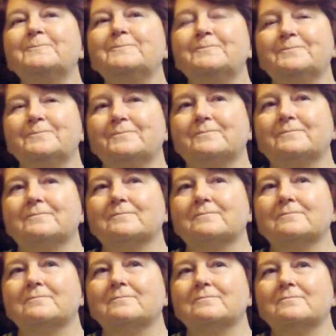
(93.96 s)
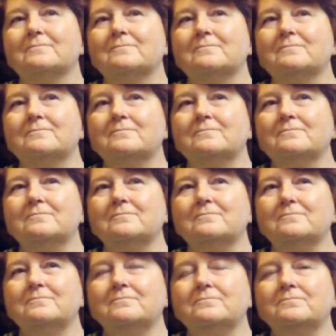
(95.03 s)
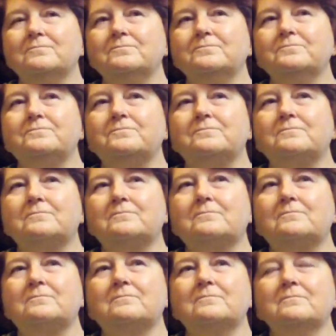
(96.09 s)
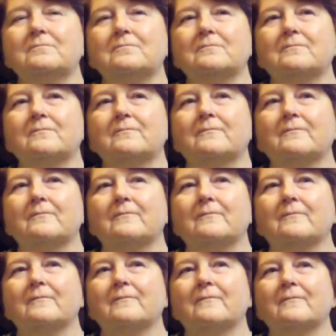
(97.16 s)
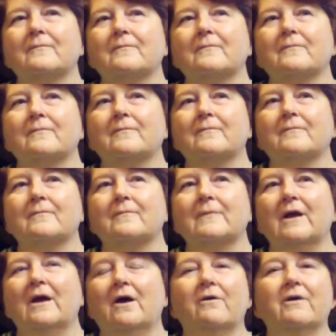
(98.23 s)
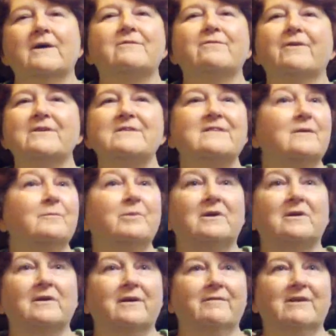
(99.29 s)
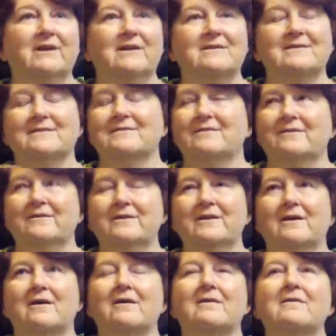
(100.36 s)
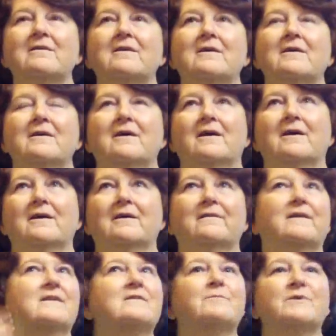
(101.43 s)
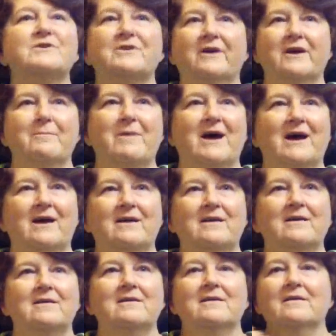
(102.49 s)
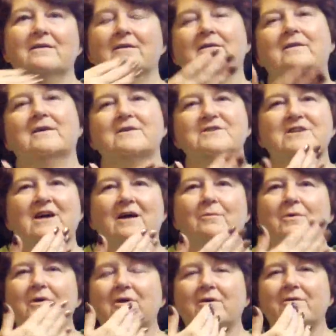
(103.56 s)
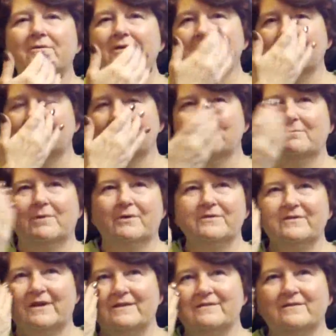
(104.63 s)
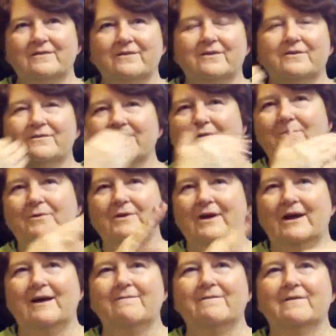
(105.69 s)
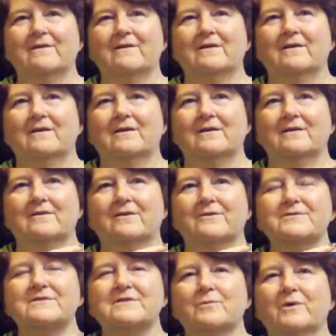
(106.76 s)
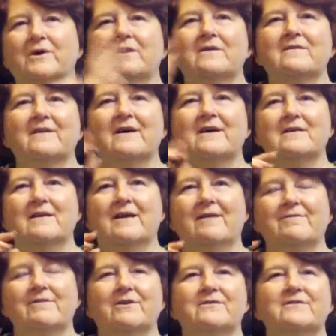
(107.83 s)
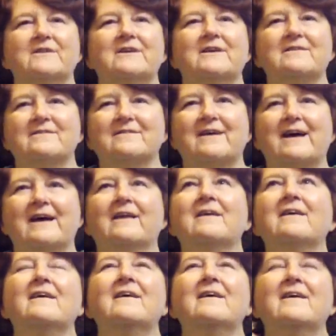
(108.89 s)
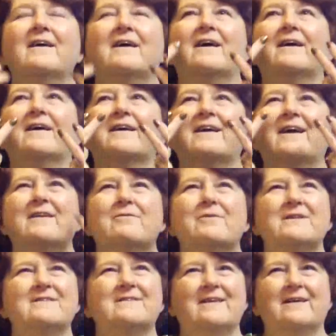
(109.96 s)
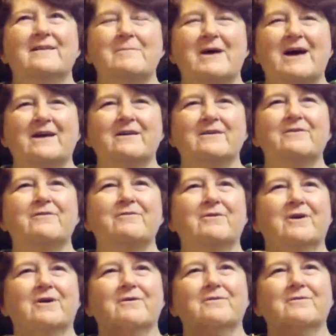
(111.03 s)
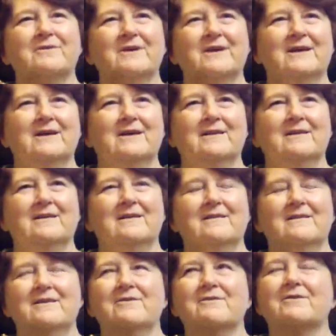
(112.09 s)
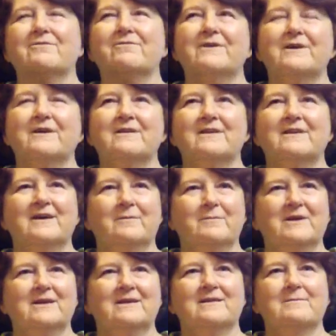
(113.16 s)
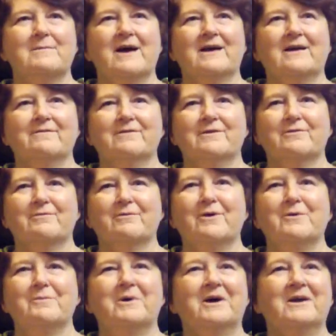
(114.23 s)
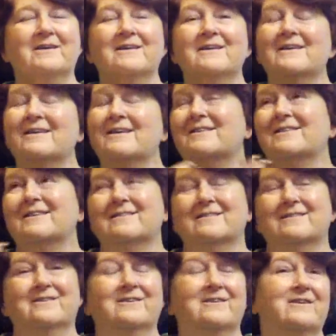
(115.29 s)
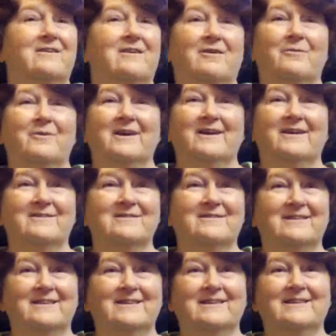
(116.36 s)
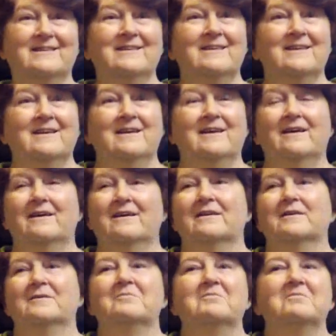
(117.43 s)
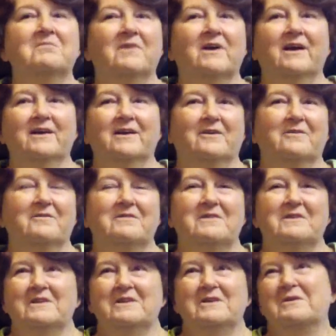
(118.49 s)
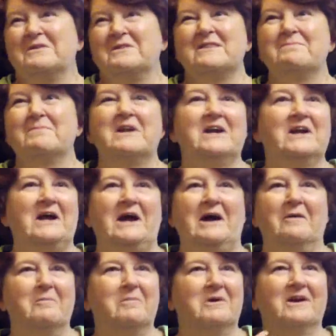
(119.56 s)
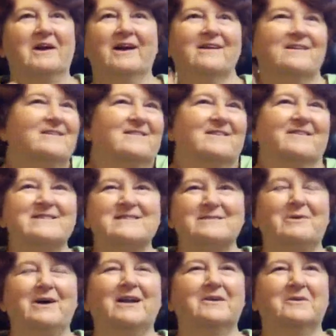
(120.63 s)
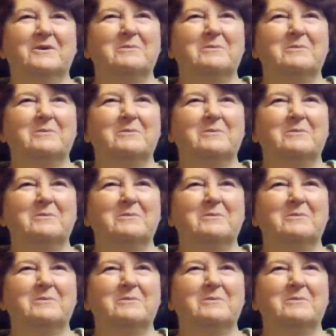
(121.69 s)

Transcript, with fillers: And kind of what is the treatment process as far as the... Oh, it's very simple. I mean, it doesn't hurt at all. They just put your head back. The shot will go in both sides of your nose. They put half a dose in one side and half a dose in the other side. It kind of runs down the back of your throat, and you can feel the numbing in the back of your throat, but it doesn't hurt at all when it goes in. You know, you can spit it out, but I just always swallow